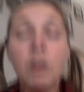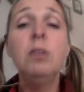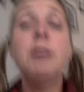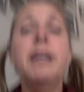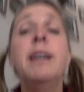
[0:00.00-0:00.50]

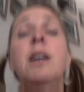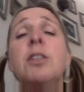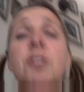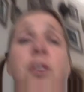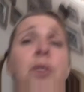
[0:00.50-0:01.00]
Okay,
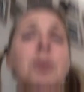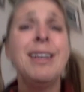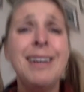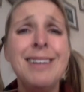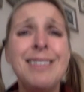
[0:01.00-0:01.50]
so
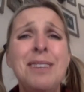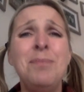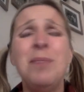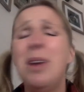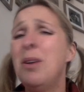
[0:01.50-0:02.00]
like I said,
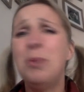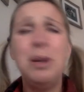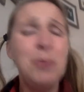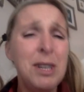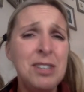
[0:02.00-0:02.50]

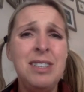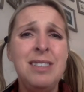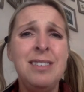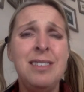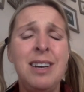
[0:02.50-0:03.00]

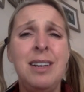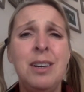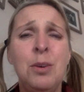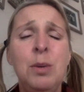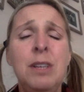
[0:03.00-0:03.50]
3-question
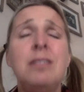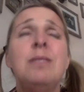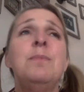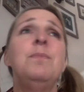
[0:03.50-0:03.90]
quiz.